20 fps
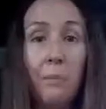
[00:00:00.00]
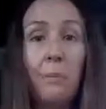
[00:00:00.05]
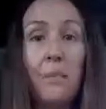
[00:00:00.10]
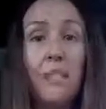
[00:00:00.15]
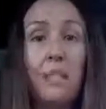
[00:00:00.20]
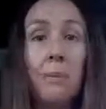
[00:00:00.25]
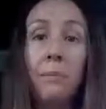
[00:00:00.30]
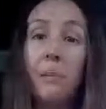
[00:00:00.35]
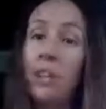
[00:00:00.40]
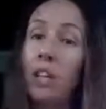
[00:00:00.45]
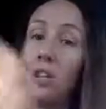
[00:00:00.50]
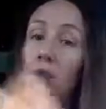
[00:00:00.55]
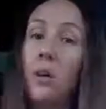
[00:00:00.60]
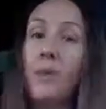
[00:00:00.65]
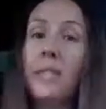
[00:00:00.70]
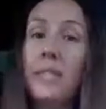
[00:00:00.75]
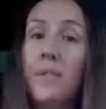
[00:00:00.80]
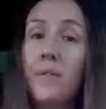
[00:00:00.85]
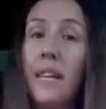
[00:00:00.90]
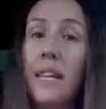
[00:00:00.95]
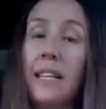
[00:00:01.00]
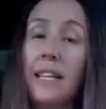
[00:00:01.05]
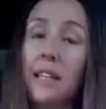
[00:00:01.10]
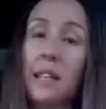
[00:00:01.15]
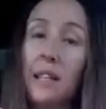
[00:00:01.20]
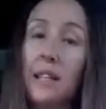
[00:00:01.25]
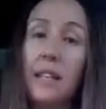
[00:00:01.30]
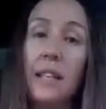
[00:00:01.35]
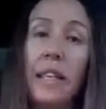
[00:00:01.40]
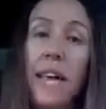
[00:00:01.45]
simply to cultivate
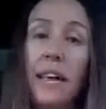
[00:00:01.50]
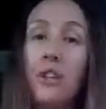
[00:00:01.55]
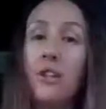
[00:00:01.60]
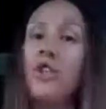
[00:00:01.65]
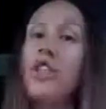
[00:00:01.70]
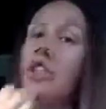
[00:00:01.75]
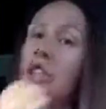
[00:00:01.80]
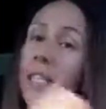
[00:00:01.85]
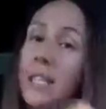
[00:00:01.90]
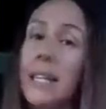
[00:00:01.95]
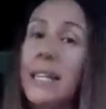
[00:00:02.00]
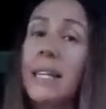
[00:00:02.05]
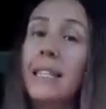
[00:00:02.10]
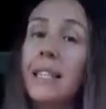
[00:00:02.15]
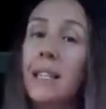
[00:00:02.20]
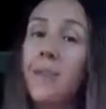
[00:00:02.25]
the energy just to get